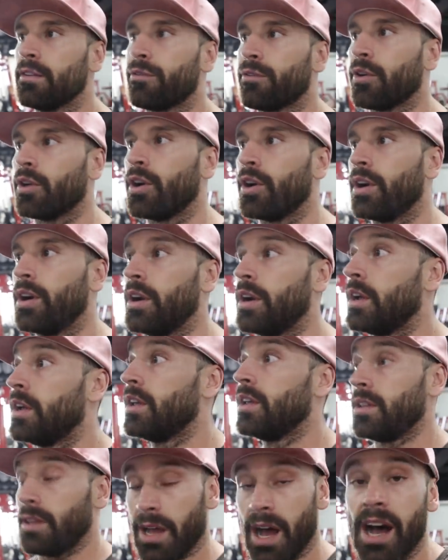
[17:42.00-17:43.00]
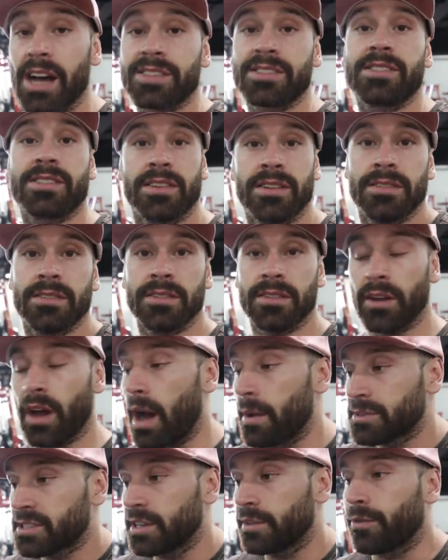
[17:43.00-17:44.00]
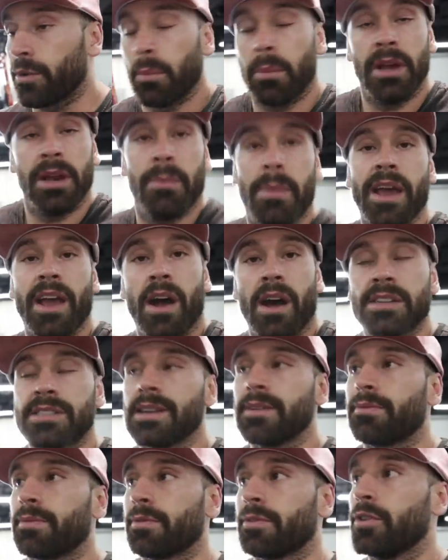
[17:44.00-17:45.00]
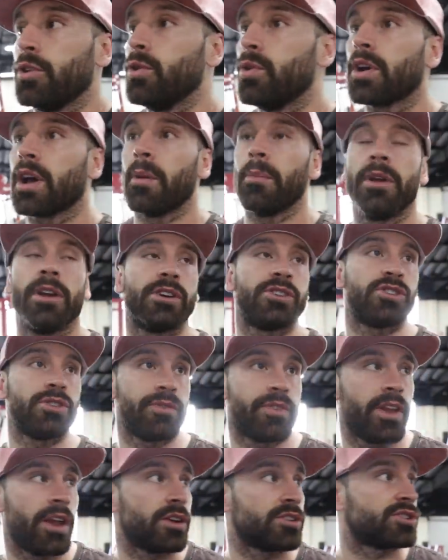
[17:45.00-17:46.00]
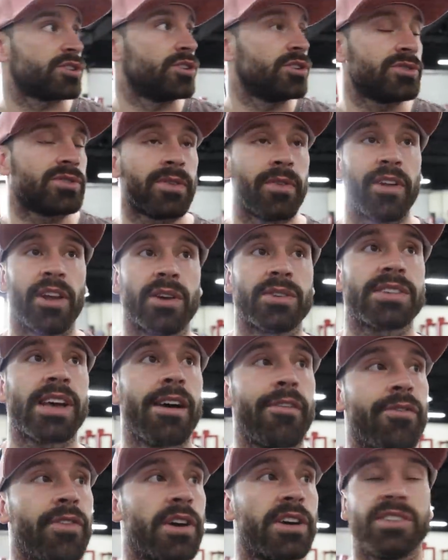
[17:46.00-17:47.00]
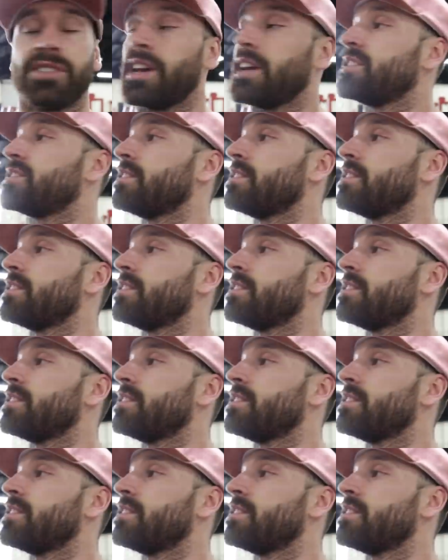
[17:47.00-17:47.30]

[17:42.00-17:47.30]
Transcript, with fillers: for us. Obviously for me to make content, for you to come here, shoot videos, shoot YouTube videos, have fun, take